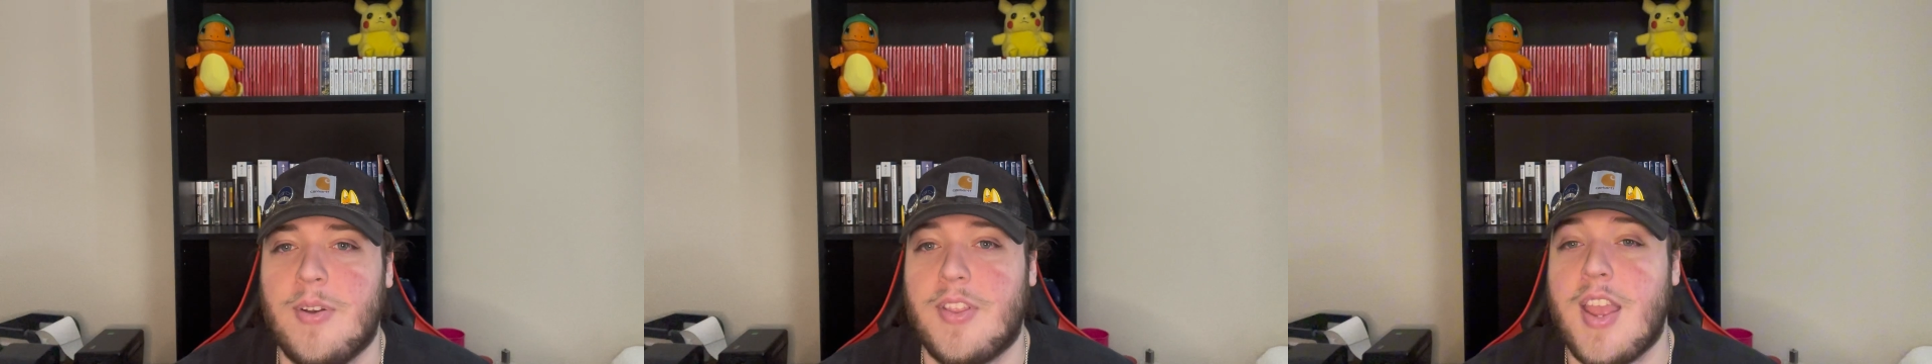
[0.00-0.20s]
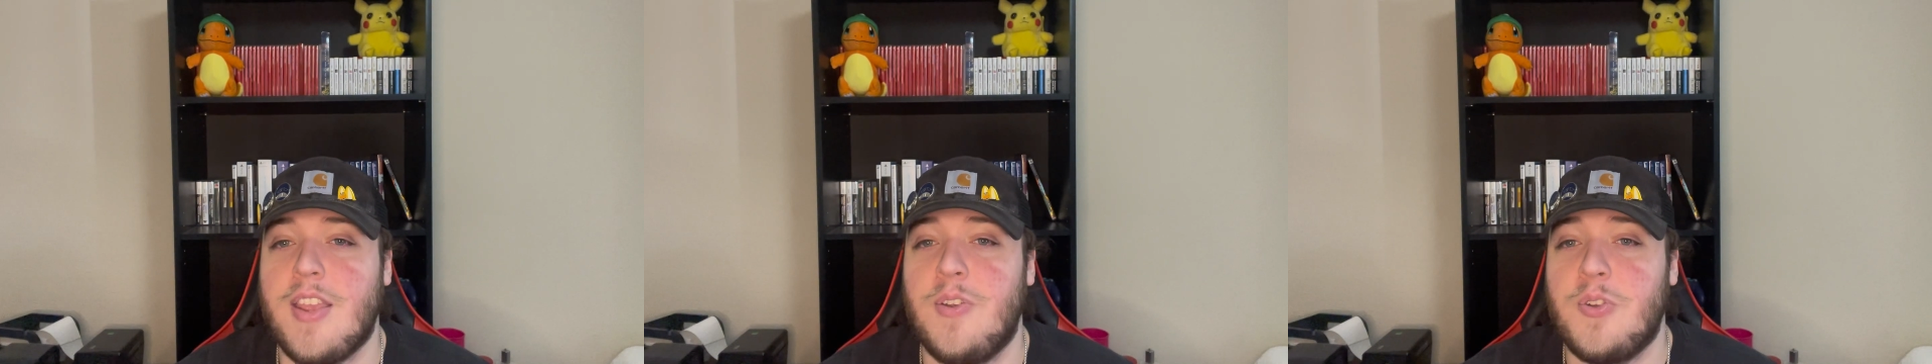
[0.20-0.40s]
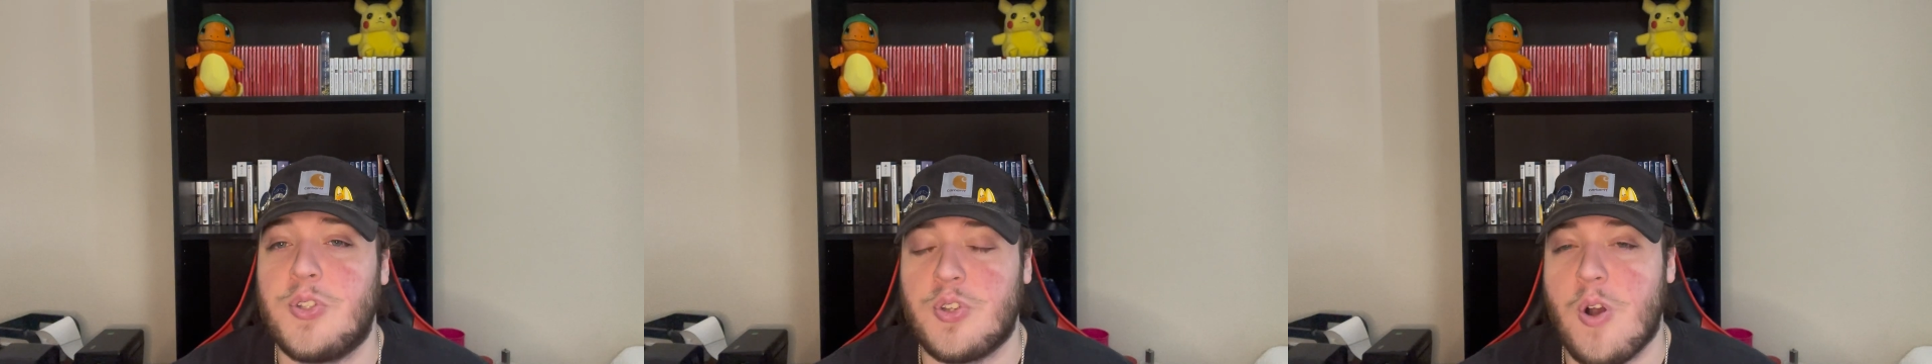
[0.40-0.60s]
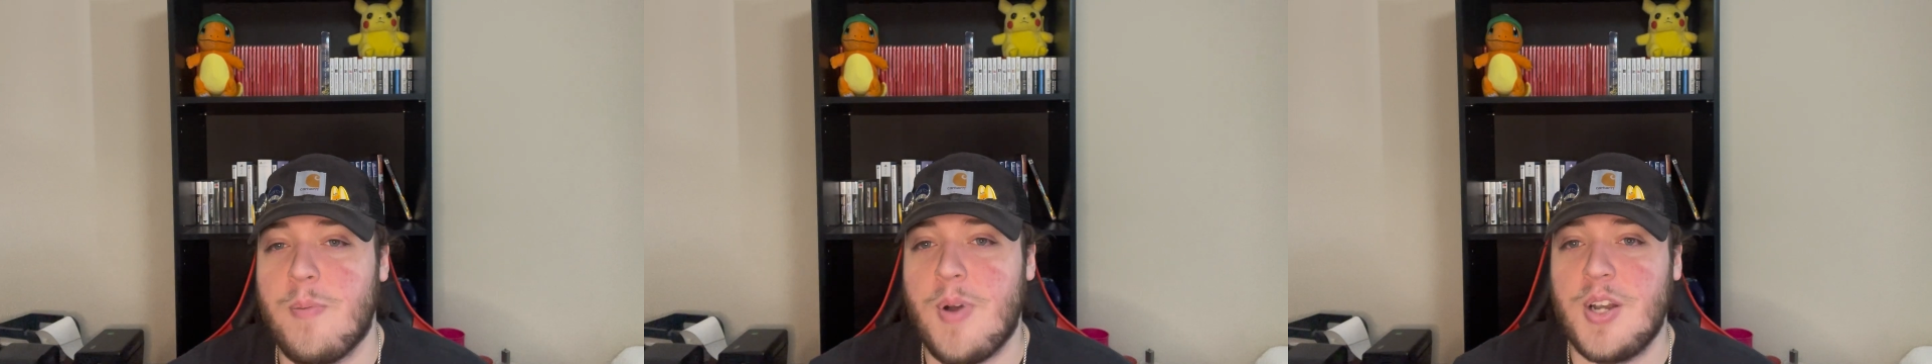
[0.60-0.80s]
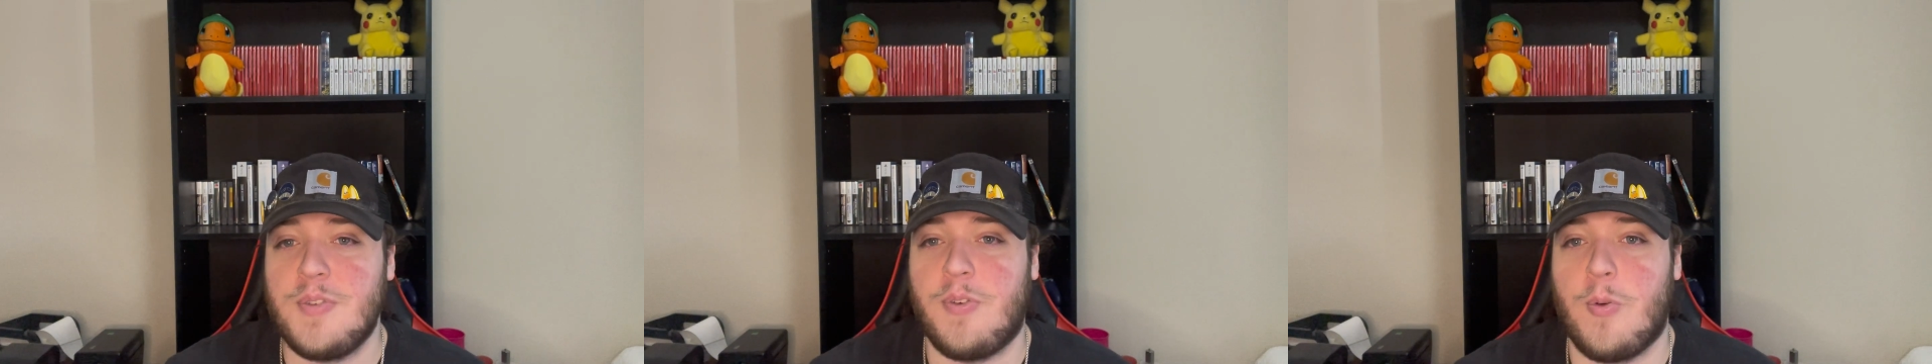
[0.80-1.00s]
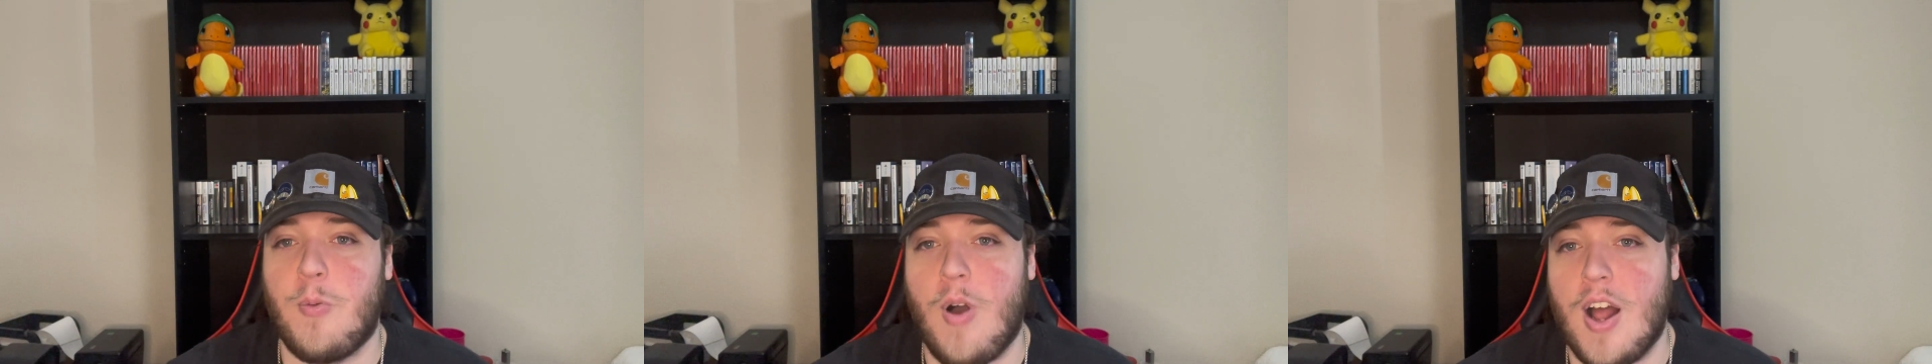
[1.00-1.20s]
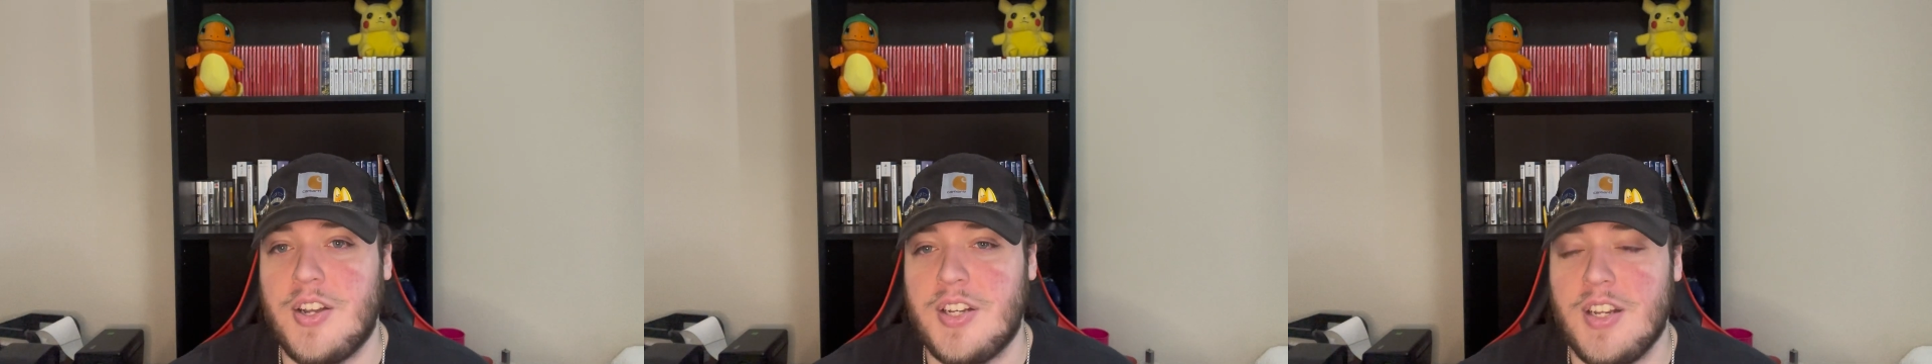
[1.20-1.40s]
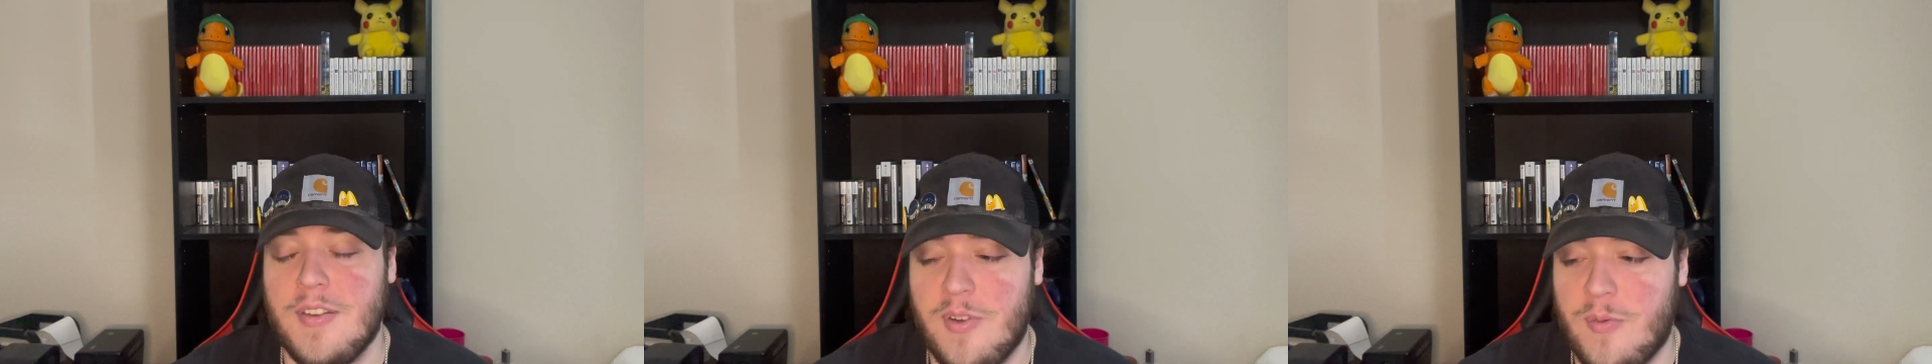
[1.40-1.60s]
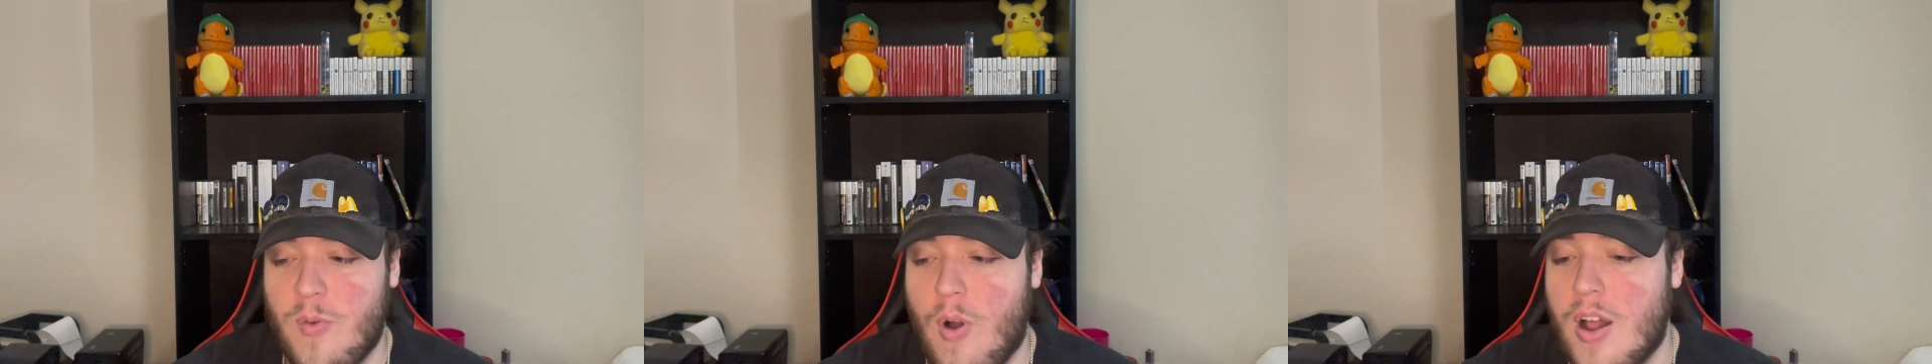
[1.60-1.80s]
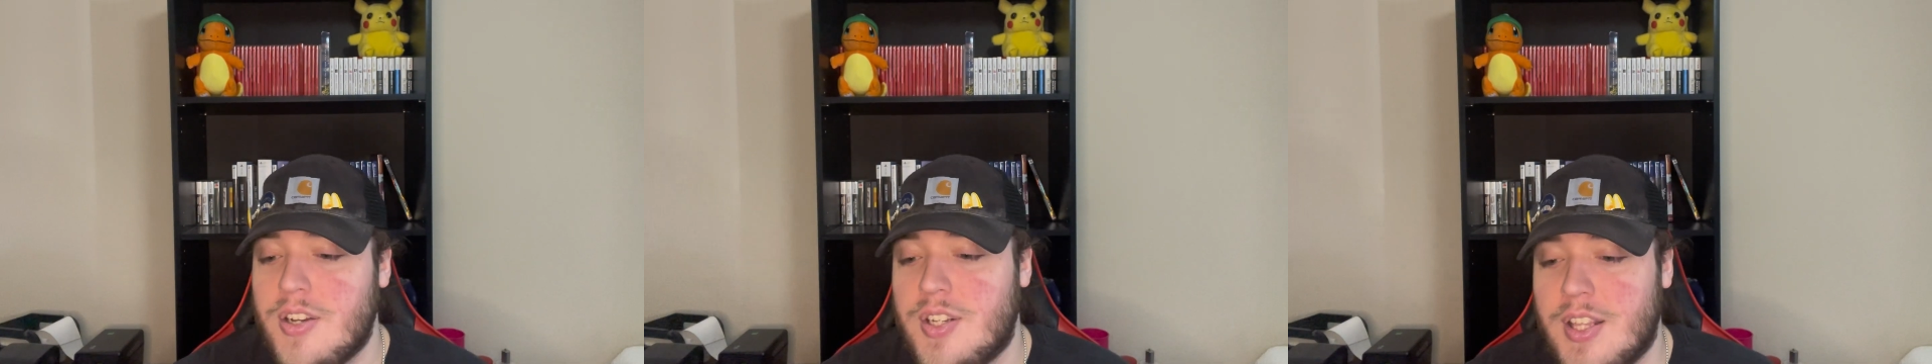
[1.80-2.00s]
Thank you so much for watching. If you've
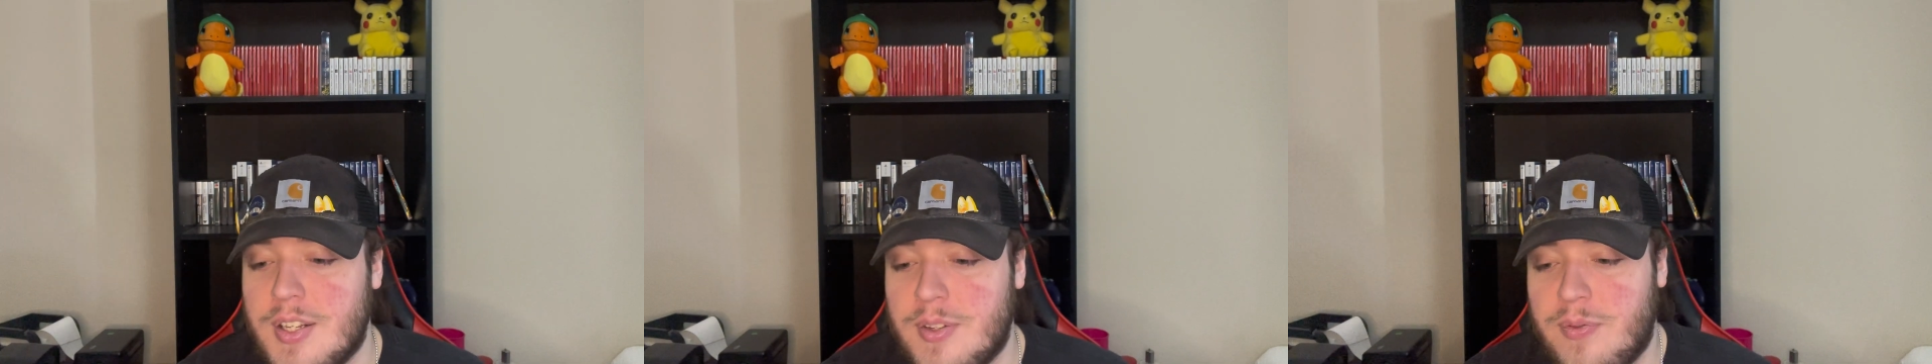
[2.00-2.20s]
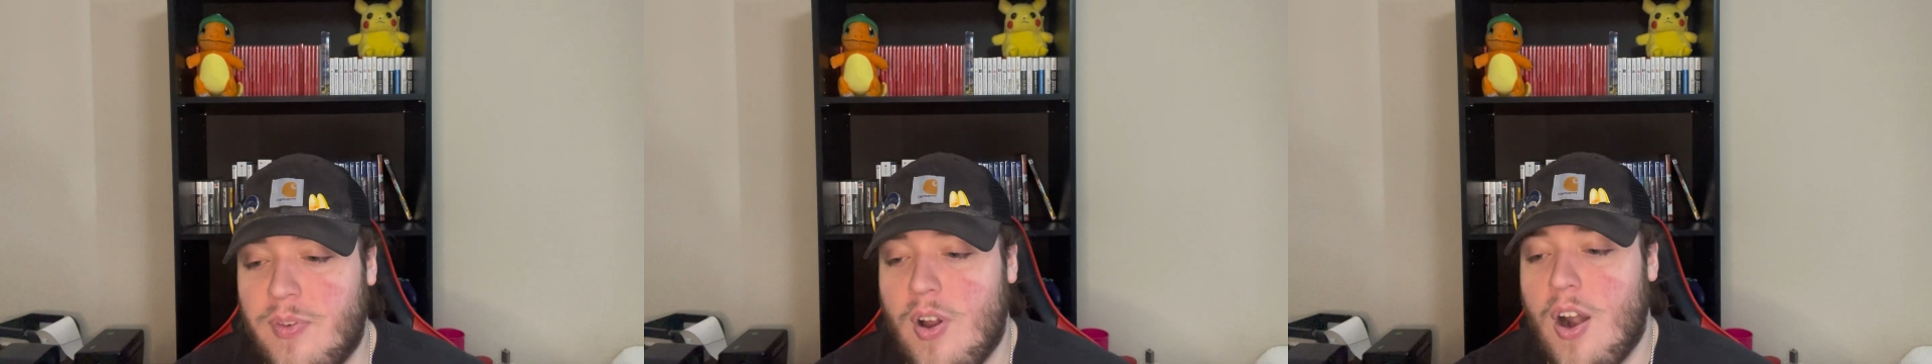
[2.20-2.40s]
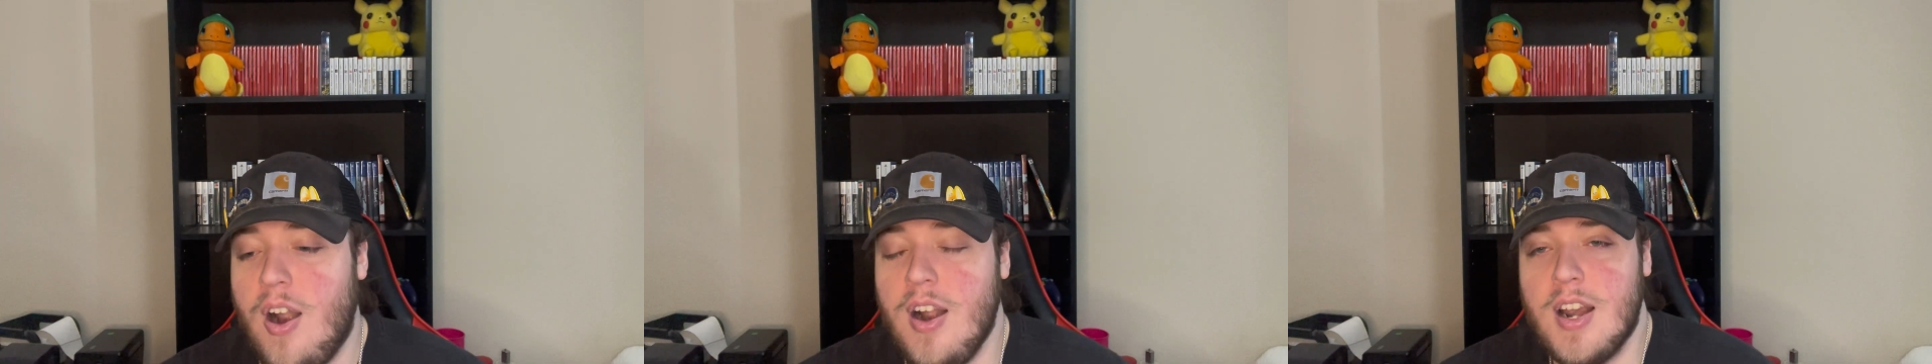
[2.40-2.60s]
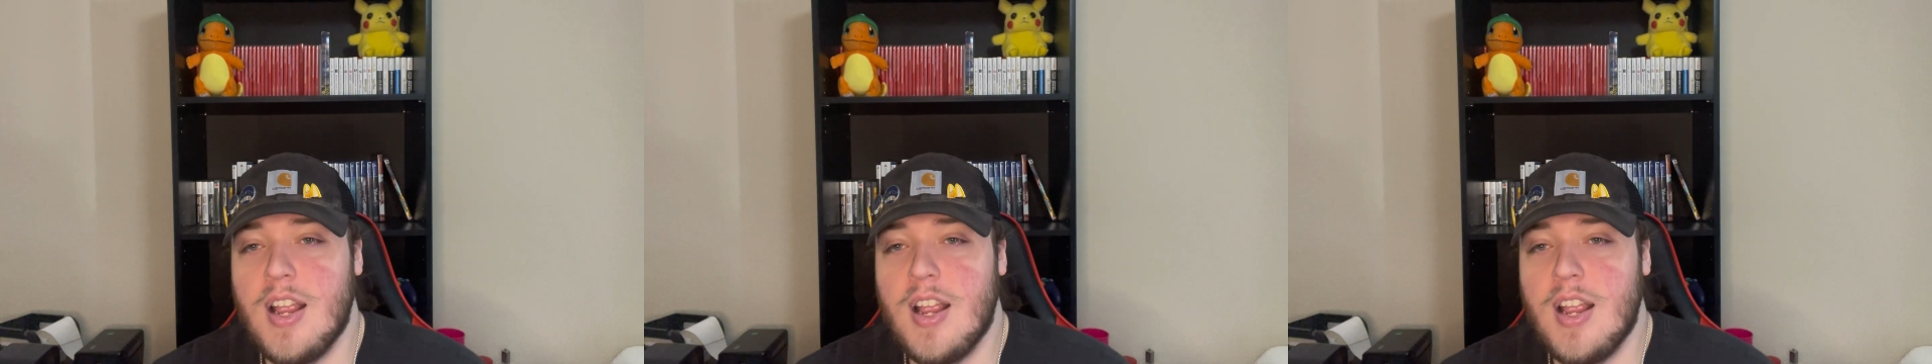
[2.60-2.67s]
watched this far,